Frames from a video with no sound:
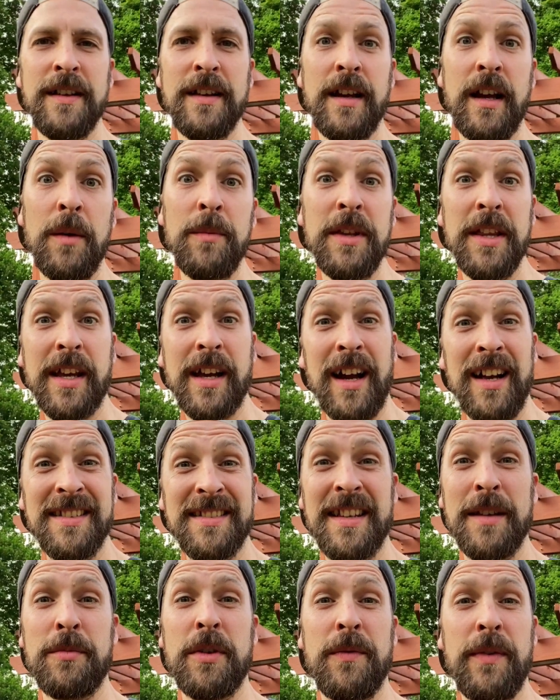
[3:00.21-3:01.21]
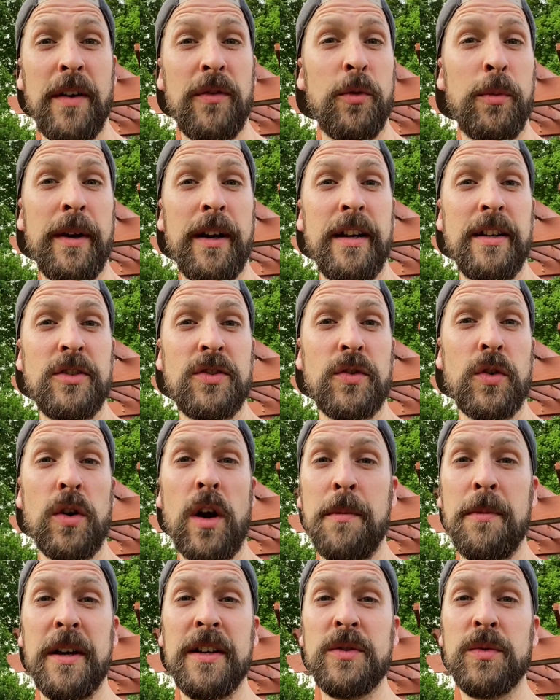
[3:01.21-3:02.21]
I mean, the concept of ever-bearing
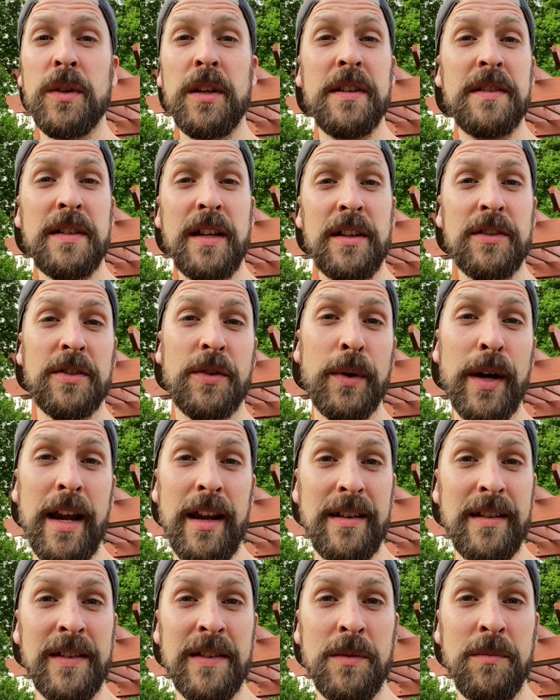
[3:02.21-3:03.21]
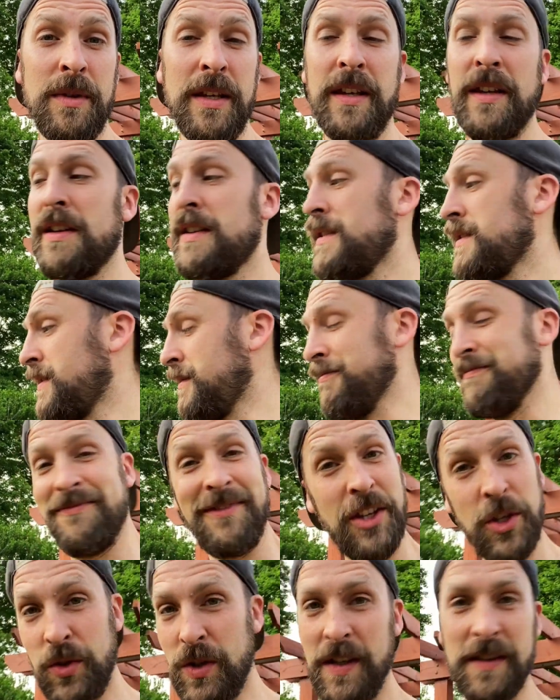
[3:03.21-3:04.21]
strawberries really sounds great because
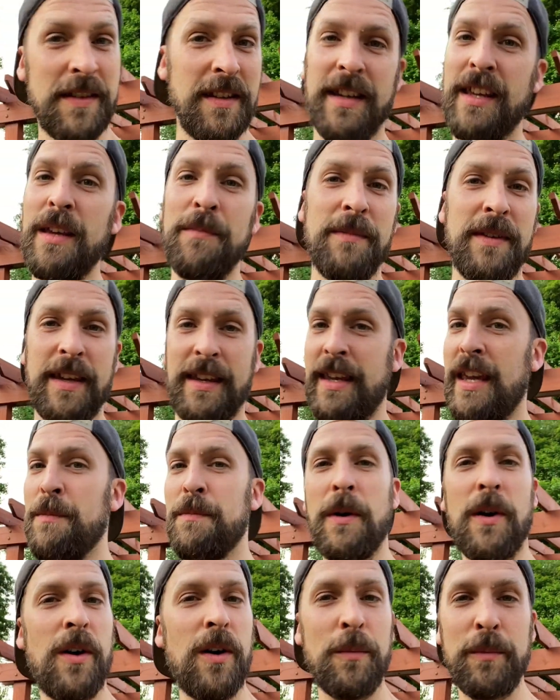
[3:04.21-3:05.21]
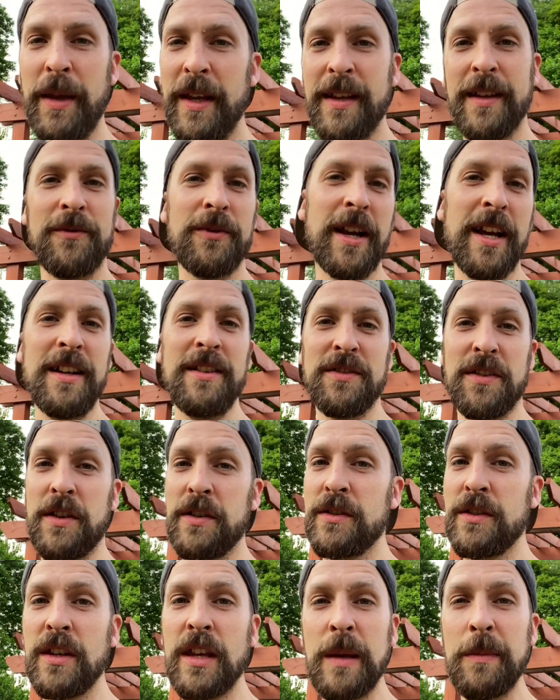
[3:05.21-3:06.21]
you just to keep on picking, right? As long
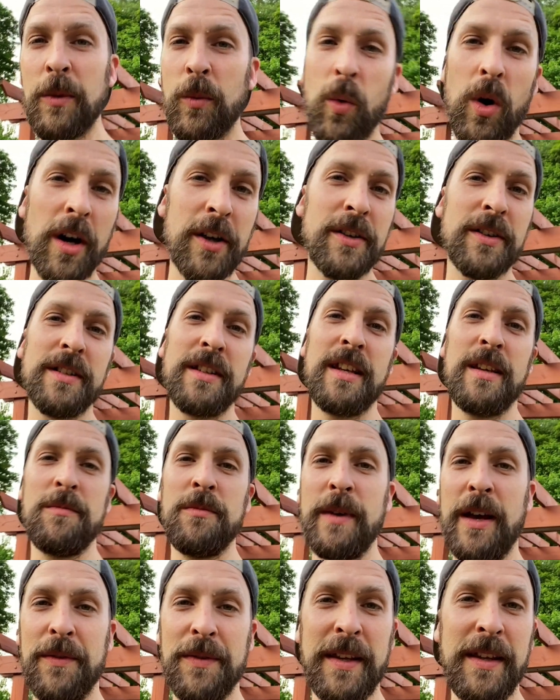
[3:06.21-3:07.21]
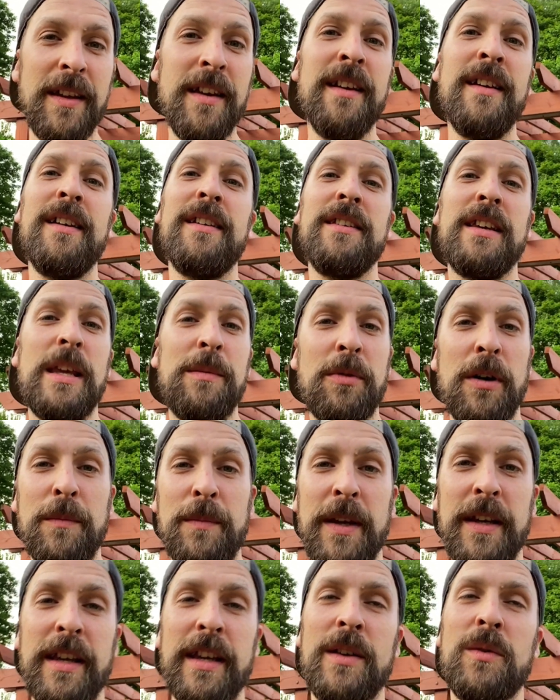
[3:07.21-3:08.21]
as you keep them watered, keep them healthy, keep on
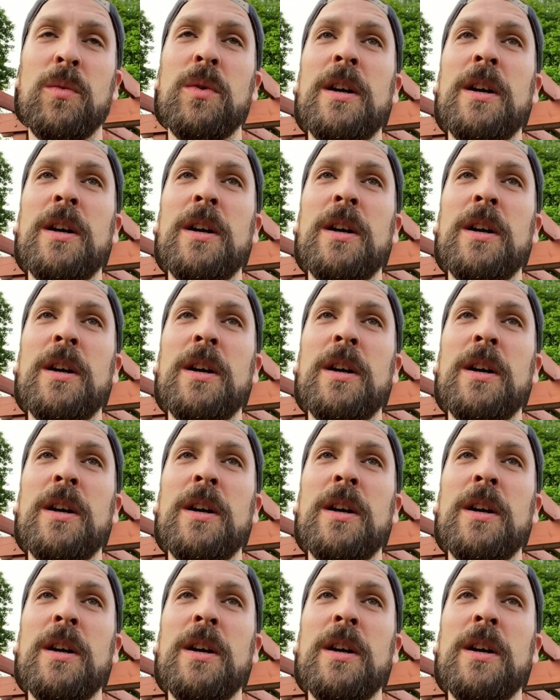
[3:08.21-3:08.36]
picking.